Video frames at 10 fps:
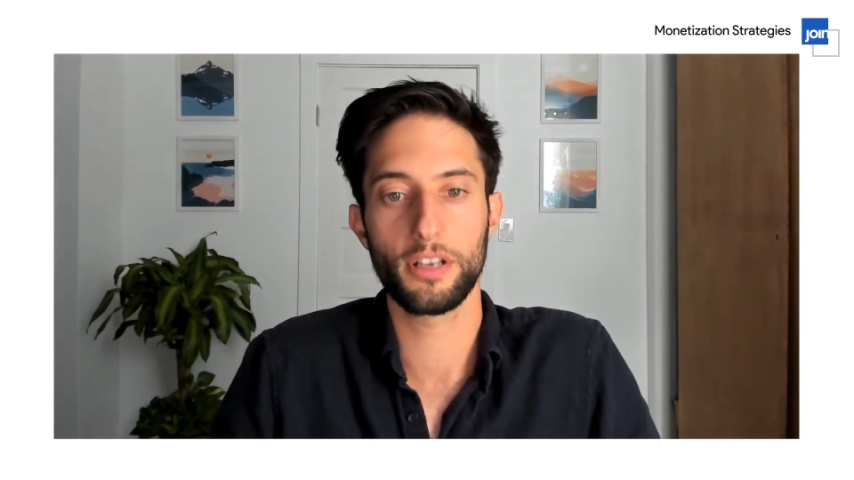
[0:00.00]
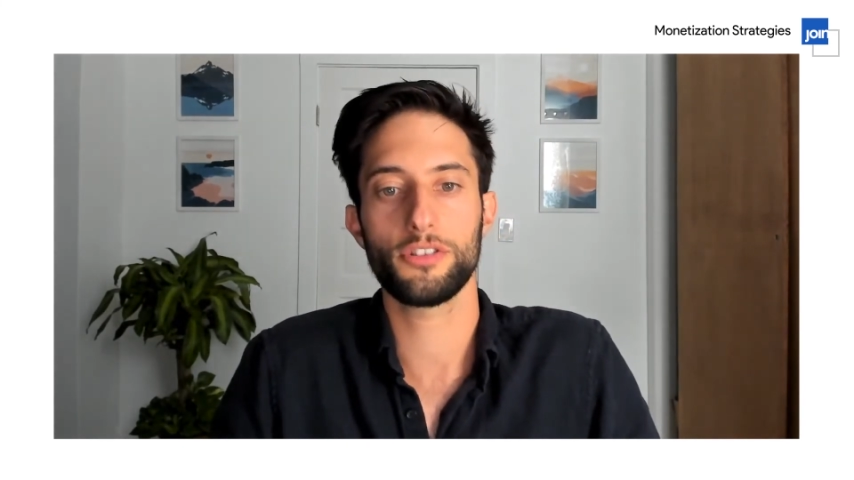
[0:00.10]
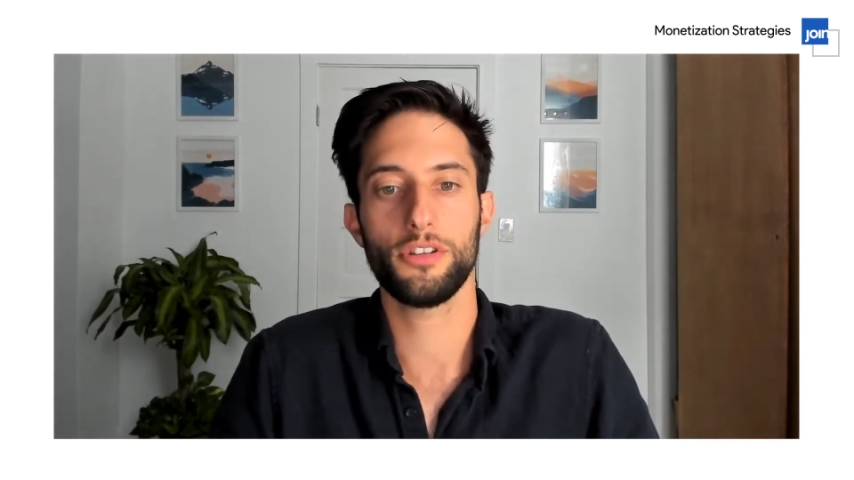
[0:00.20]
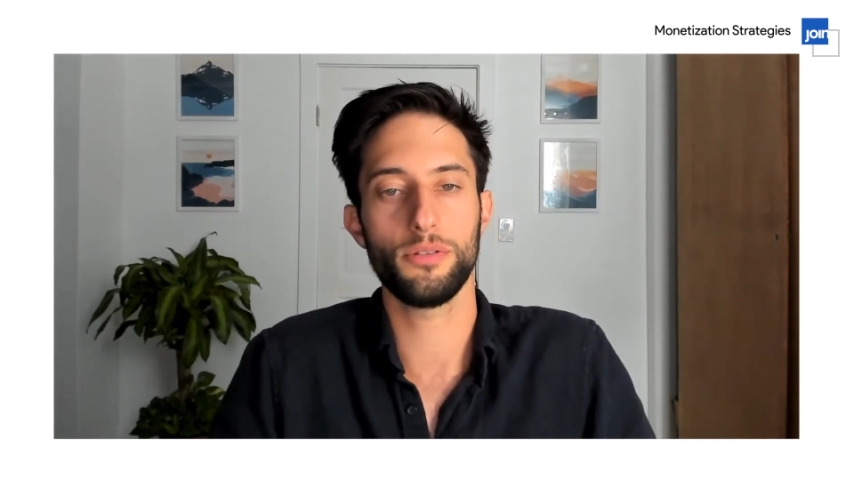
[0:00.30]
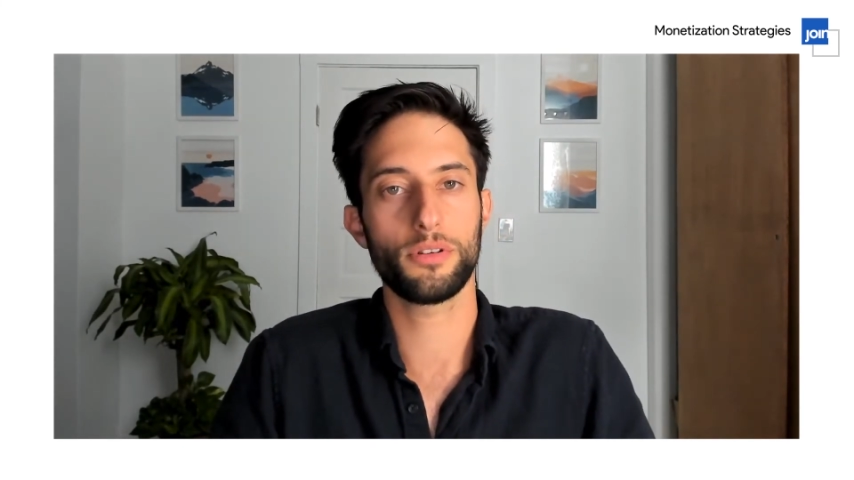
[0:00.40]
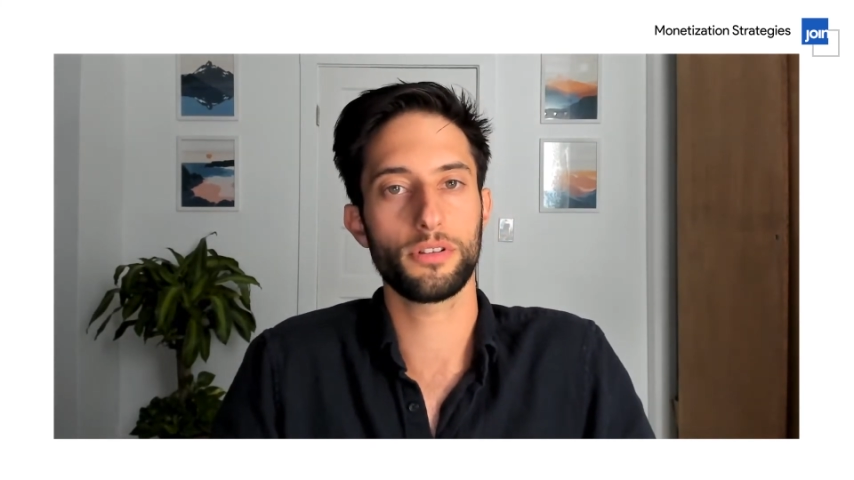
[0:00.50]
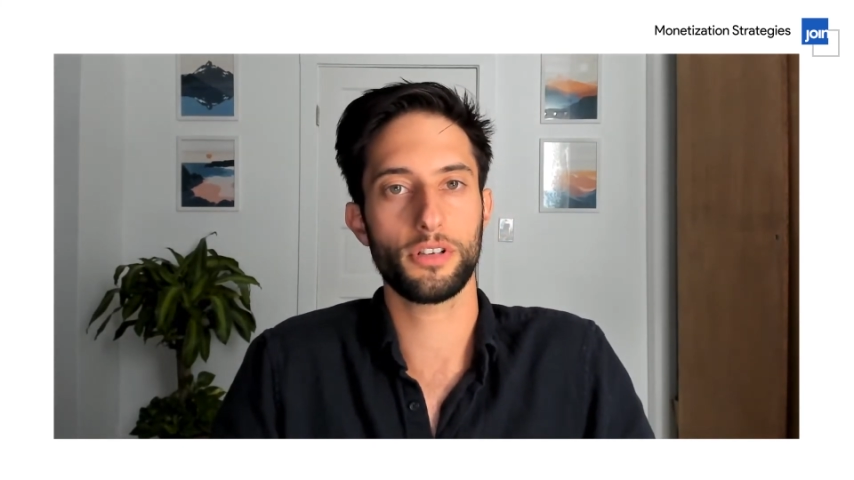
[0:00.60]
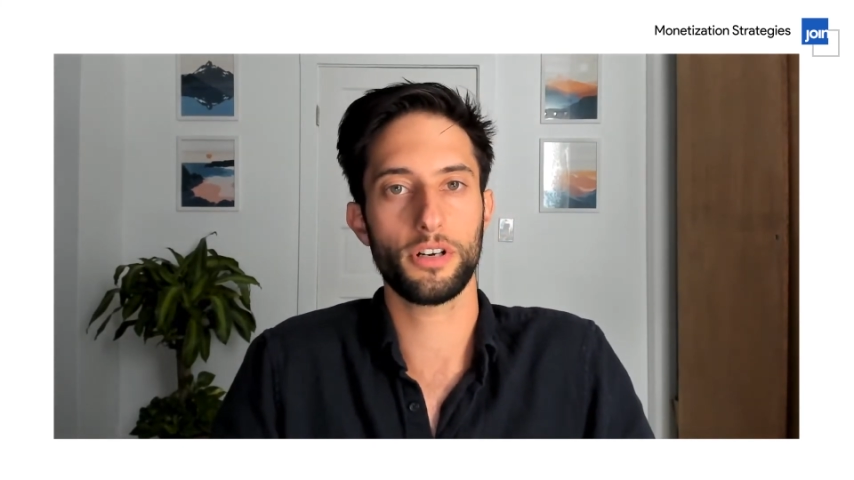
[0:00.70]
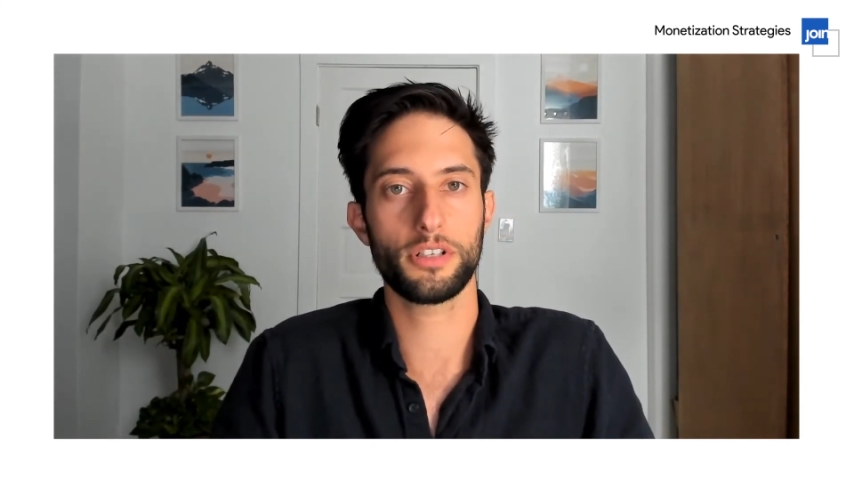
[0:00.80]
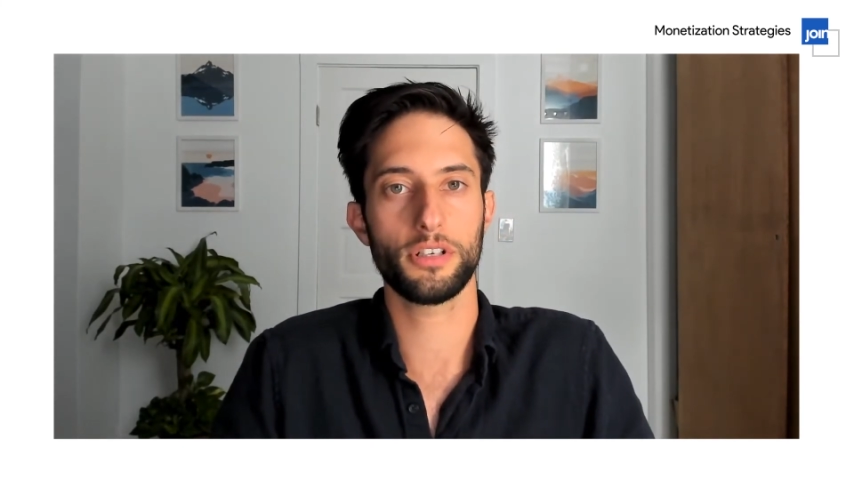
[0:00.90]
so that you can
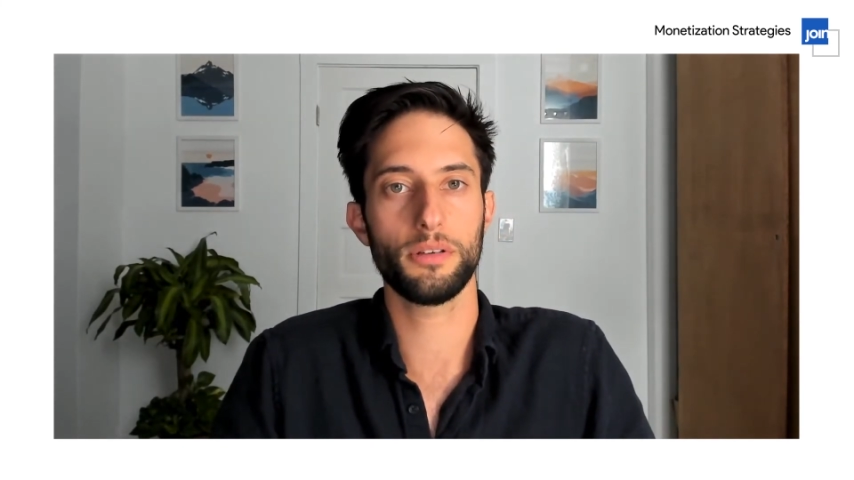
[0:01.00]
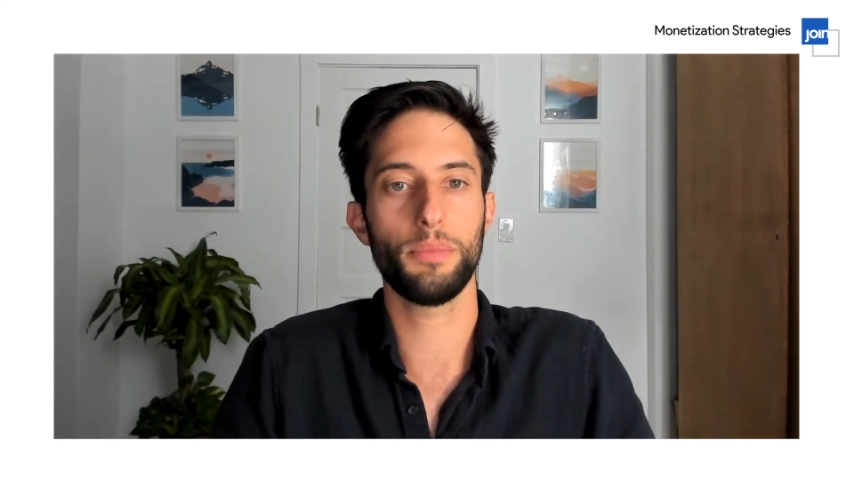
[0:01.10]
start to